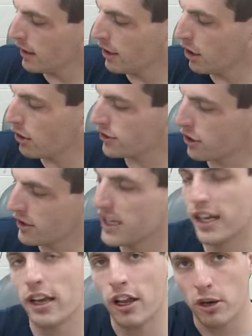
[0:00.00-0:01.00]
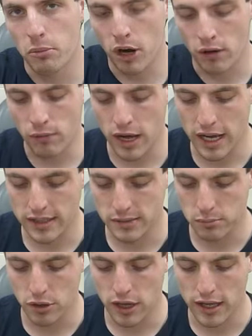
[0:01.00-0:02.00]
You're also going to take another ball of wax
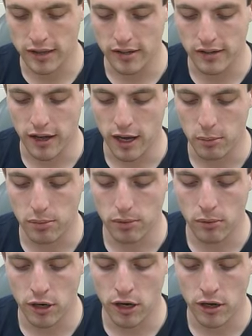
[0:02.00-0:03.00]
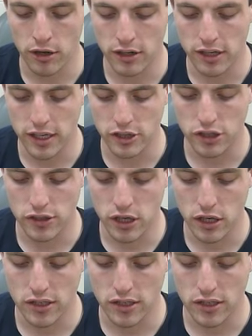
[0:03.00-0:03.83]
and put it at the top where your other connections are,